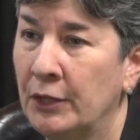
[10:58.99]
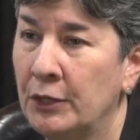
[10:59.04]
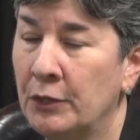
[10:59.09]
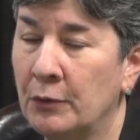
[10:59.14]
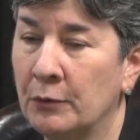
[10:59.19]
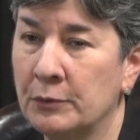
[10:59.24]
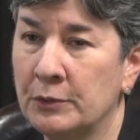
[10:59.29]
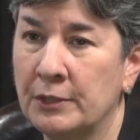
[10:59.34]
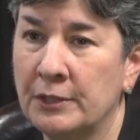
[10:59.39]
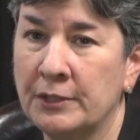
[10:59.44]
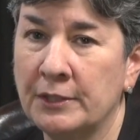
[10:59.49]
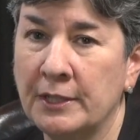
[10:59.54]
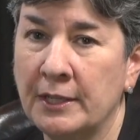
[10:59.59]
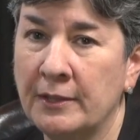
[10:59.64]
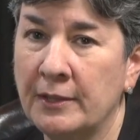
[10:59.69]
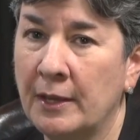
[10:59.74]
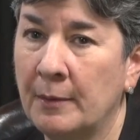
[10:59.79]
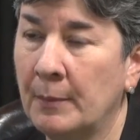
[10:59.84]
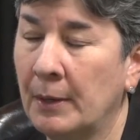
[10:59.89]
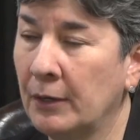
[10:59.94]
you know, to see
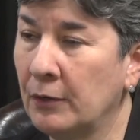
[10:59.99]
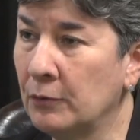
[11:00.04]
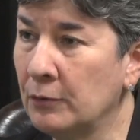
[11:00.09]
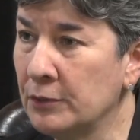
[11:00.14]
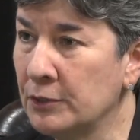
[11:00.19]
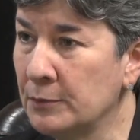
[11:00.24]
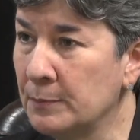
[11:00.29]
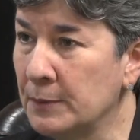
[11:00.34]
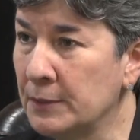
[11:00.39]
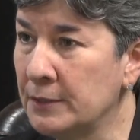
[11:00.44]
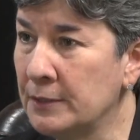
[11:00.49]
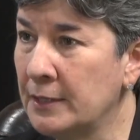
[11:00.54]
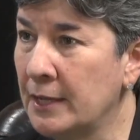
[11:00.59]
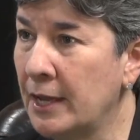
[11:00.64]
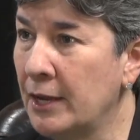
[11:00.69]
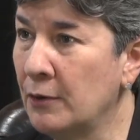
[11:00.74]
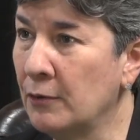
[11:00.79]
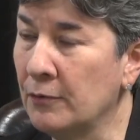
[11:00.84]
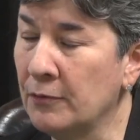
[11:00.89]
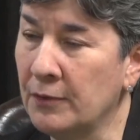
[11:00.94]
them on Christmas
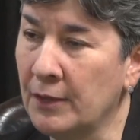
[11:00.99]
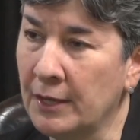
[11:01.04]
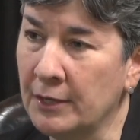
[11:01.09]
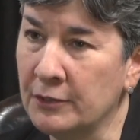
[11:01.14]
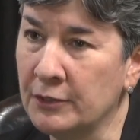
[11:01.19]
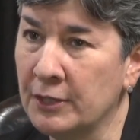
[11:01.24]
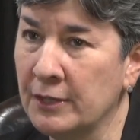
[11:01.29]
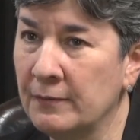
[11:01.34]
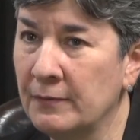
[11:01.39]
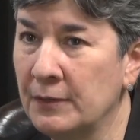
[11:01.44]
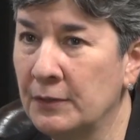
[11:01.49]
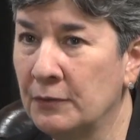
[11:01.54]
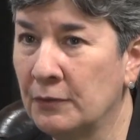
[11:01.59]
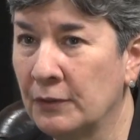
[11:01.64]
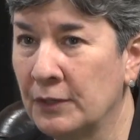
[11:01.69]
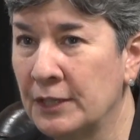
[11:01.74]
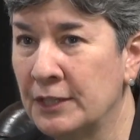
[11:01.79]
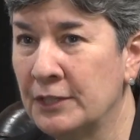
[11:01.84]
Day or Thanksgiving or